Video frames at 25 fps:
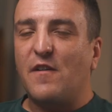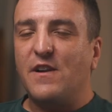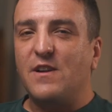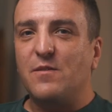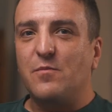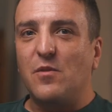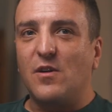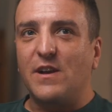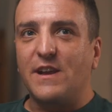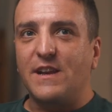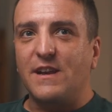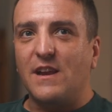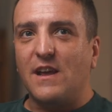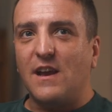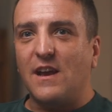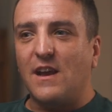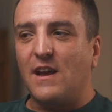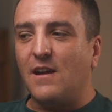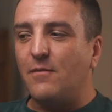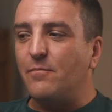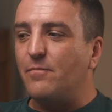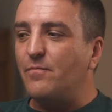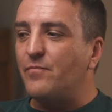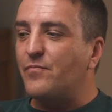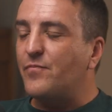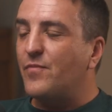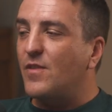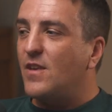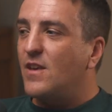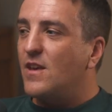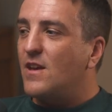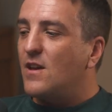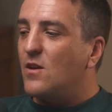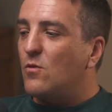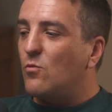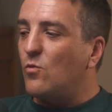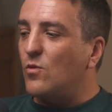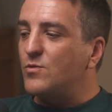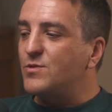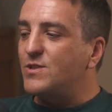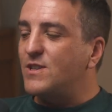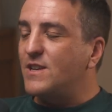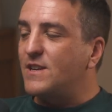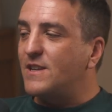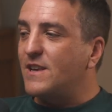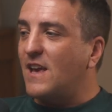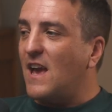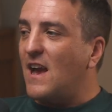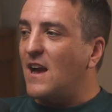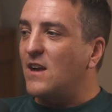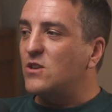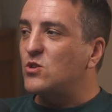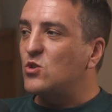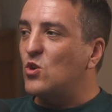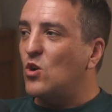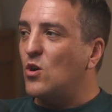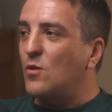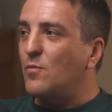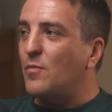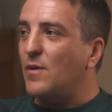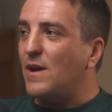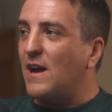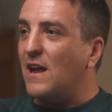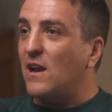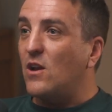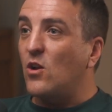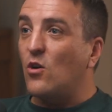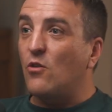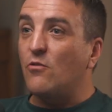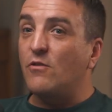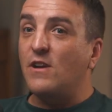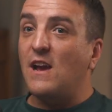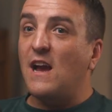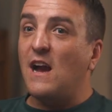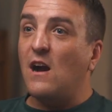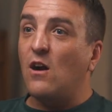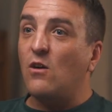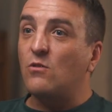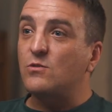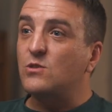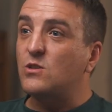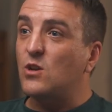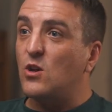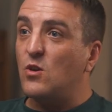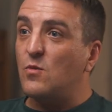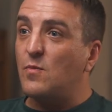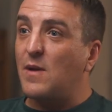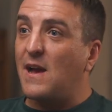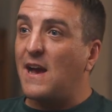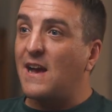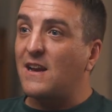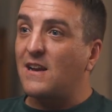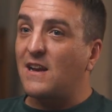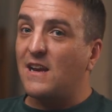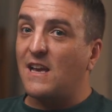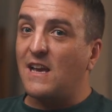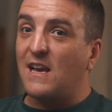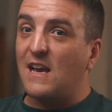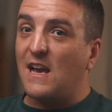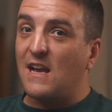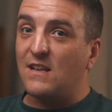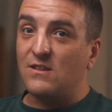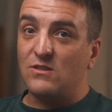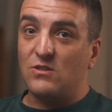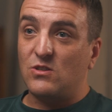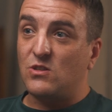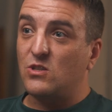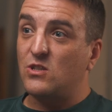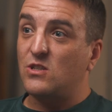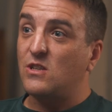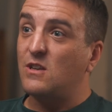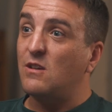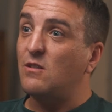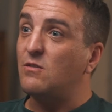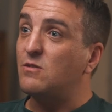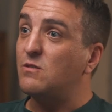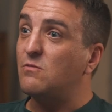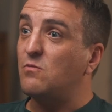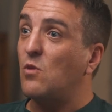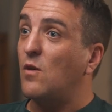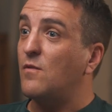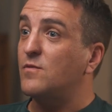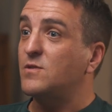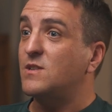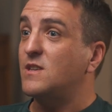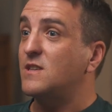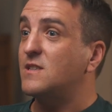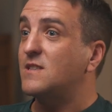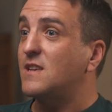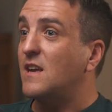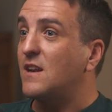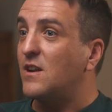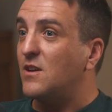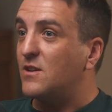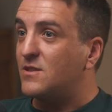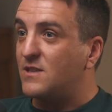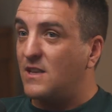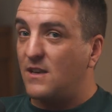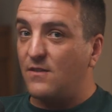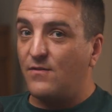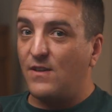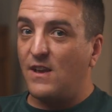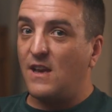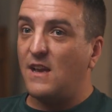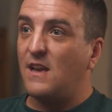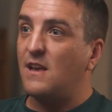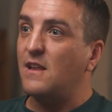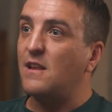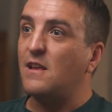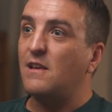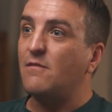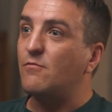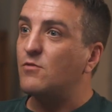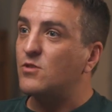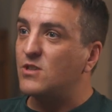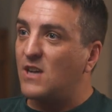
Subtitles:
a friend of mine wanted to get a job at L'Oreal so badly, and she obviously sent her CV,